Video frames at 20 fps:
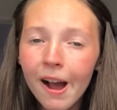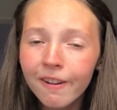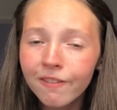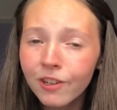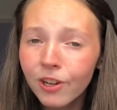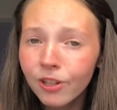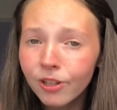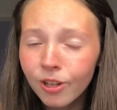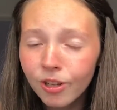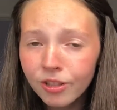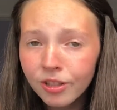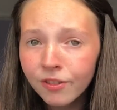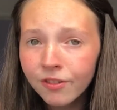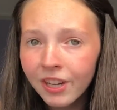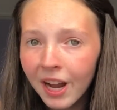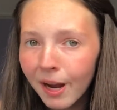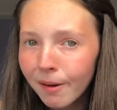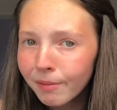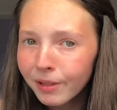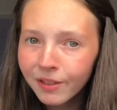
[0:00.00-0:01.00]
I've got lots of
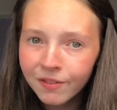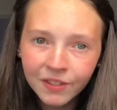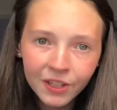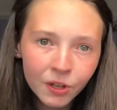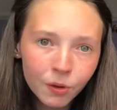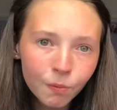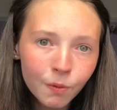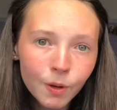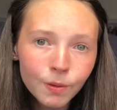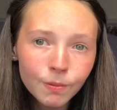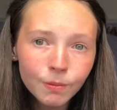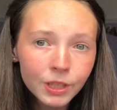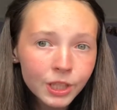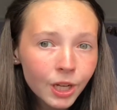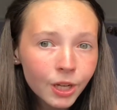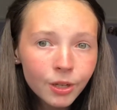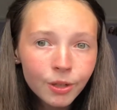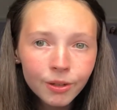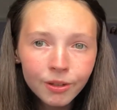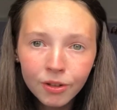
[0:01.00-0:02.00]
time to film them,
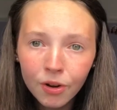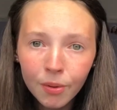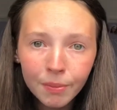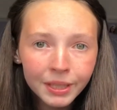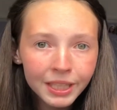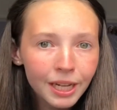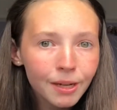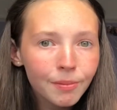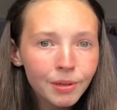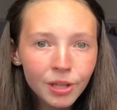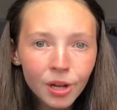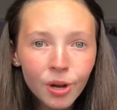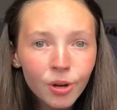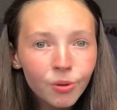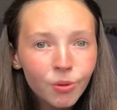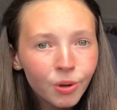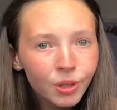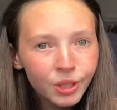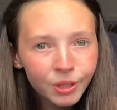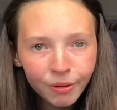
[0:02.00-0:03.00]
so comment down below
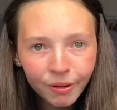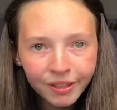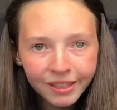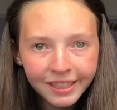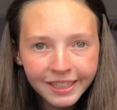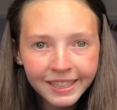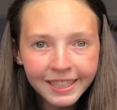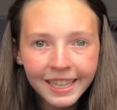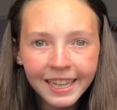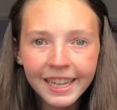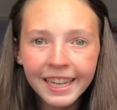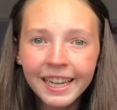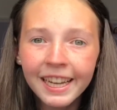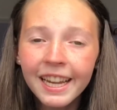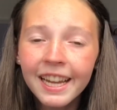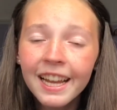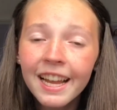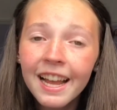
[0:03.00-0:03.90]
what you want to see.